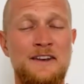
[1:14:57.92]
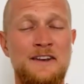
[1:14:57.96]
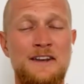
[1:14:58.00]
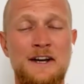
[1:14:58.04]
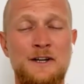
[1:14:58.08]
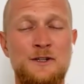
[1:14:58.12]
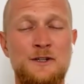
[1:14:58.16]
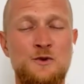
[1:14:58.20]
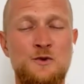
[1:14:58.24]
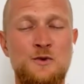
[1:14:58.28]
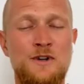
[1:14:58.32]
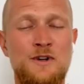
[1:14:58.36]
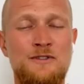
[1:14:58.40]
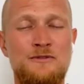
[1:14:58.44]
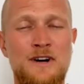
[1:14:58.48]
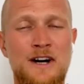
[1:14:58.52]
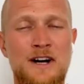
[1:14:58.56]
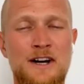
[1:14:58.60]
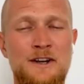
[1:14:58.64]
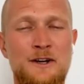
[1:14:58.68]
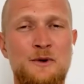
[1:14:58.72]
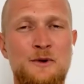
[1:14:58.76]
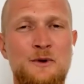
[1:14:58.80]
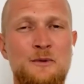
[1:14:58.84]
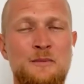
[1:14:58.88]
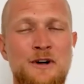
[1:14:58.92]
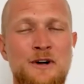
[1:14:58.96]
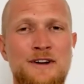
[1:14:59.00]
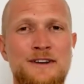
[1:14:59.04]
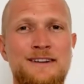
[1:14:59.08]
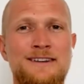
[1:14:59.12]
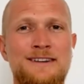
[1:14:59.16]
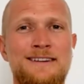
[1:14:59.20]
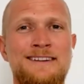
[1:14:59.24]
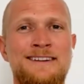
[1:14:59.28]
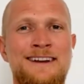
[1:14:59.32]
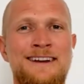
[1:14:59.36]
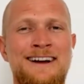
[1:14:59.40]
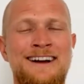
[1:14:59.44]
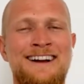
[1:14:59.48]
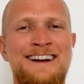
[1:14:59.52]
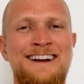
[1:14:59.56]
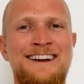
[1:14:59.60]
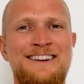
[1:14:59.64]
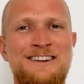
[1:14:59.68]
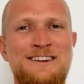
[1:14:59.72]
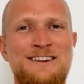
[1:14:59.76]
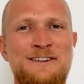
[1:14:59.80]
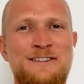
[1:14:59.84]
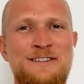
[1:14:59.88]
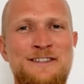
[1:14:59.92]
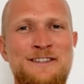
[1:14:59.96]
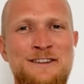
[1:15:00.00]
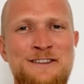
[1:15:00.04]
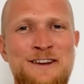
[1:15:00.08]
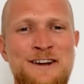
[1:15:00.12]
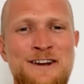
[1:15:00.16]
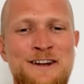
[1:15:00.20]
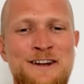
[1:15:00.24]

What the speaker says: I do invite everybody, and I think they